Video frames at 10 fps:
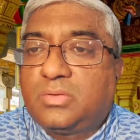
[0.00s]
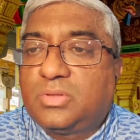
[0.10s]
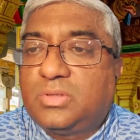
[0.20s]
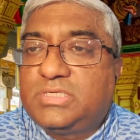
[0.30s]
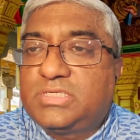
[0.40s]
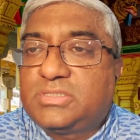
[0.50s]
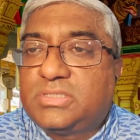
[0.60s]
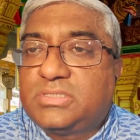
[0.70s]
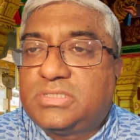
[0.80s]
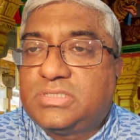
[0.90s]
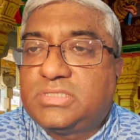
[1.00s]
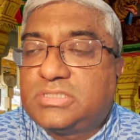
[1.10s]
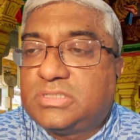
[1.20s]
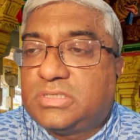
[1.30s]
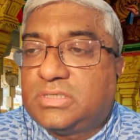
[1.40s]
these are
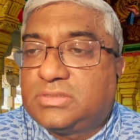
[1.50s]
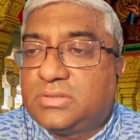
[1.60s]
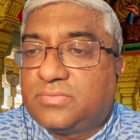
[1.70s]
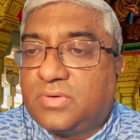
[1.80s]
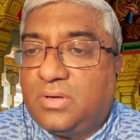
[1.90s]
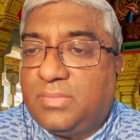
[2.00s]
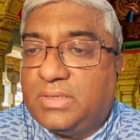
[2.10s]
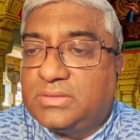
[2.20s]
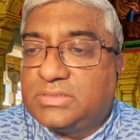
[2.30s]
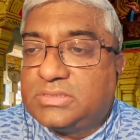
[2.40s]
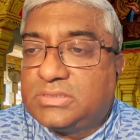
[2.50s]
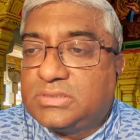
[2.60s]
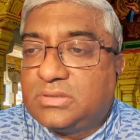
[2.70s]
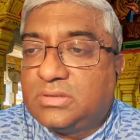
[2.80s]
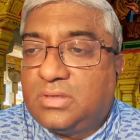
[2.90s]
just sort of comments.